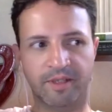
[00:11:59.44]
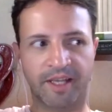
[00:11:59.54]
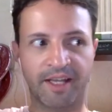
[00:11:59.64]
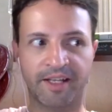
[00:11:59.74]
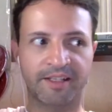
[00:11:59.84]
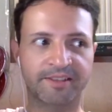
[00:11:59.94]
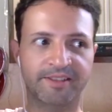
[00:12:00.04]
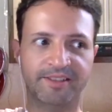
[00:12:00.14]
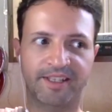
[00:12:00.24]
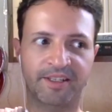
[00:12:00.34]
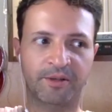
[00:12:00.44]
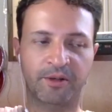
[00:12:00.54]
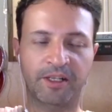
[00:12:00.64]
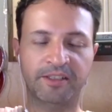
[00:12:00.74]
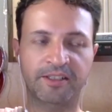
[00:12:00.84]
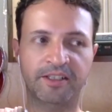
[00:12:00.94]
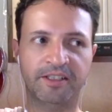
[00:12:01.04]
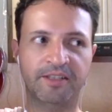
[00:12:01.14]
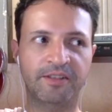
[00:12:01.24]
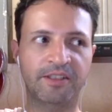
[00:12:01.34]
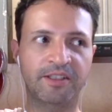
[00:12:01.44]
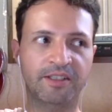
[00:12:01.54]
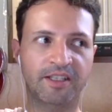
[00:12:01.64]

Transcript: health and all other activities,